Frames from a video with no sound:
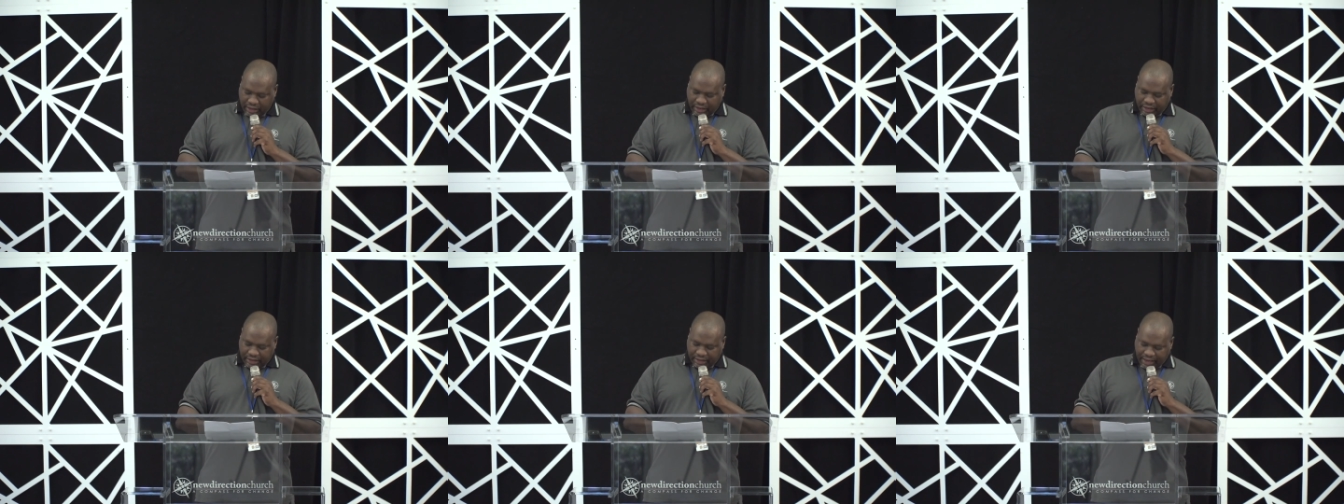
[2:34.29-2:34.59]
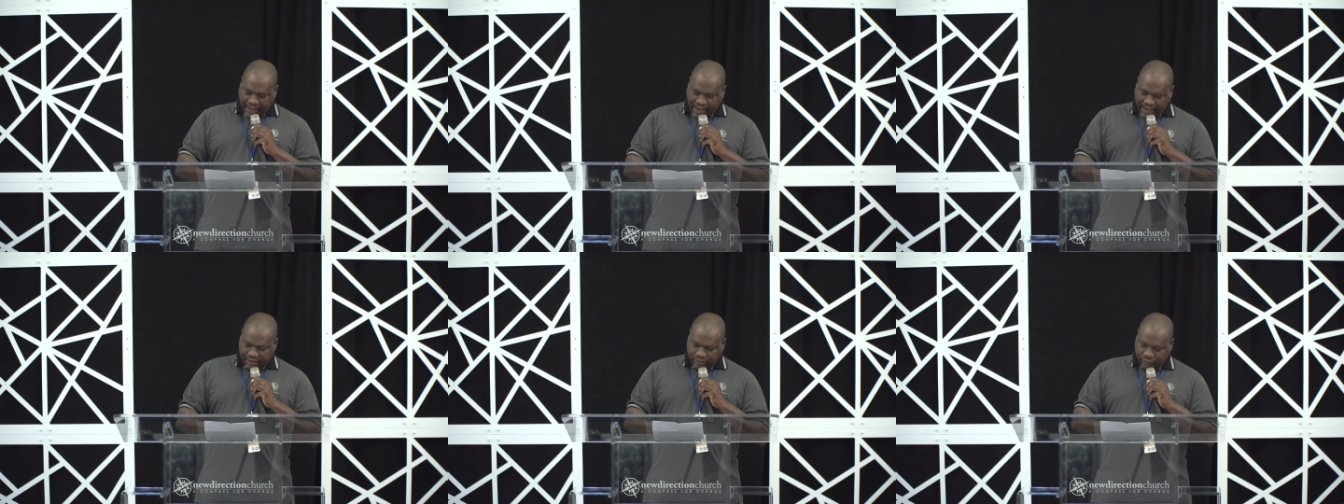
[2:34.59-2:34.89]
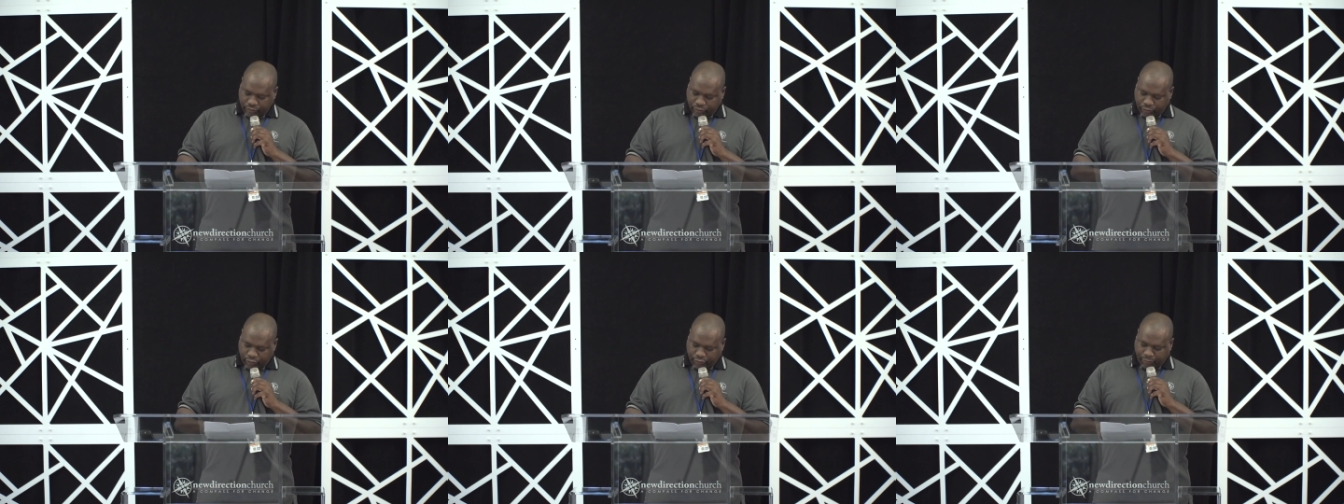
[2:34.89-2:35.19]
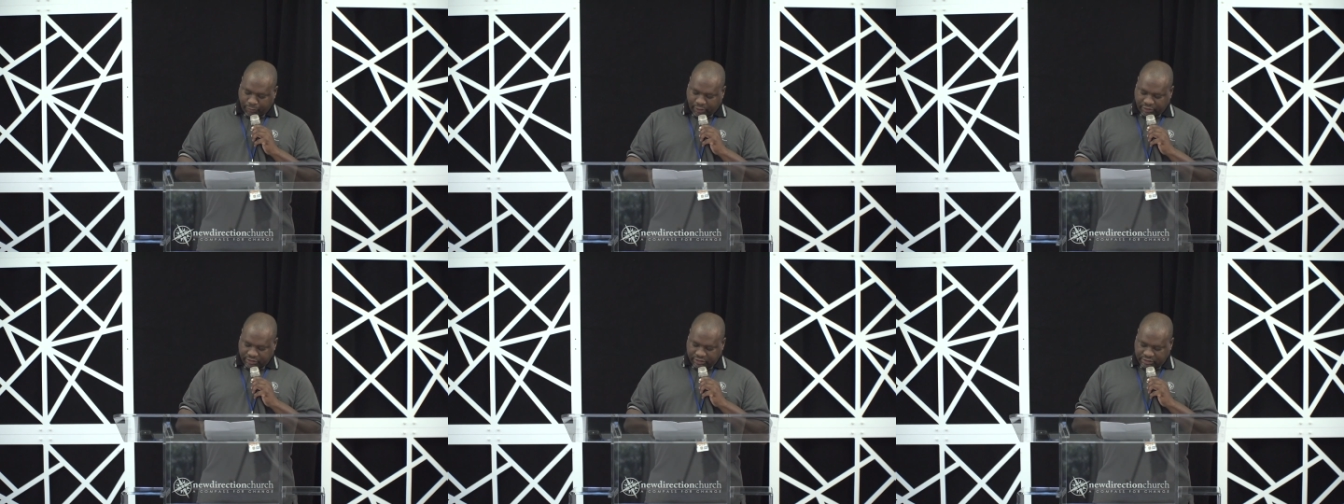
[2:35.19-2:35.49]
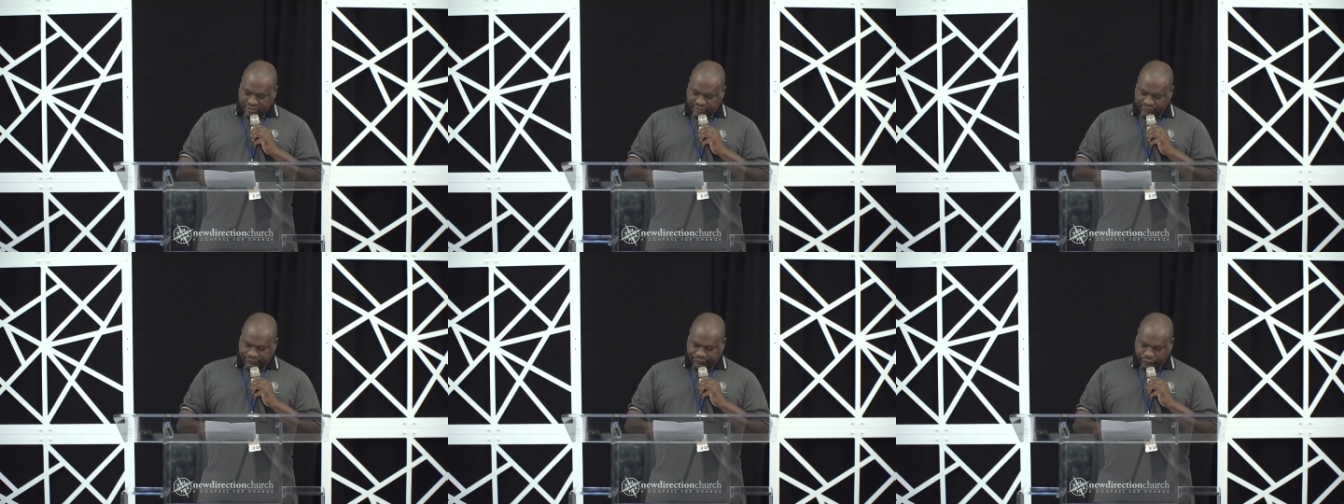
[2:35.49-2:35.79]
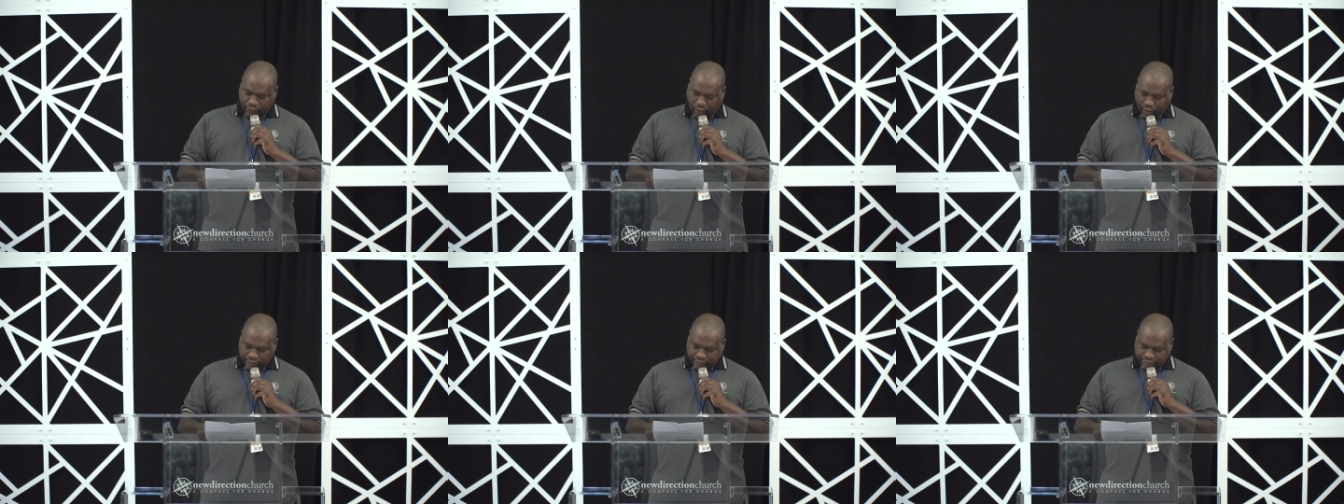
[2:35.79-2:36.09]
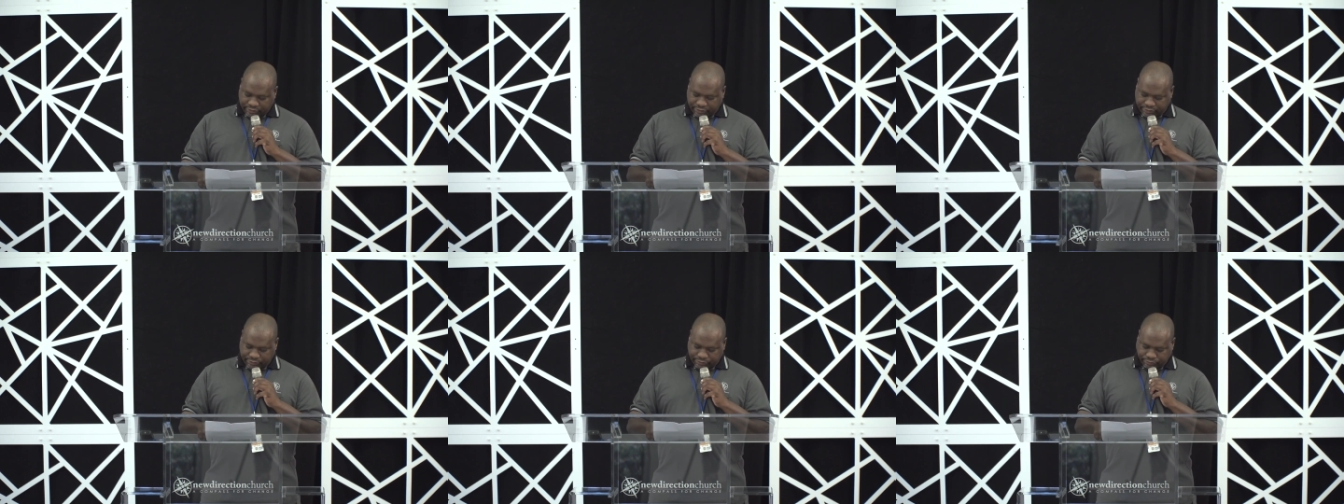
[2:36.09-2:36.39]
In line with positive
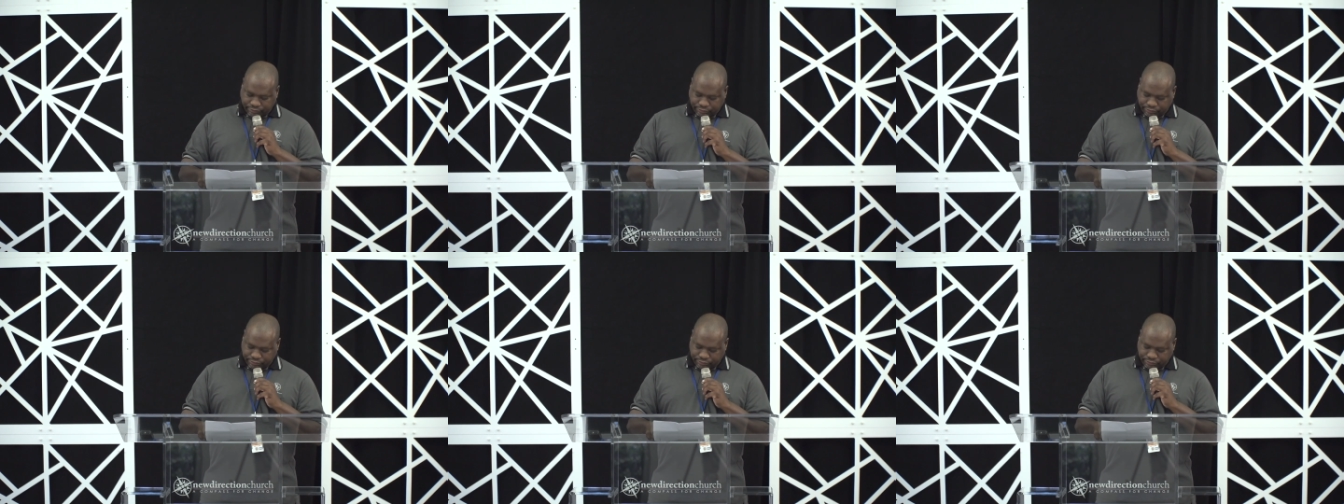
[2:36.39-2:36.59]
thoughts,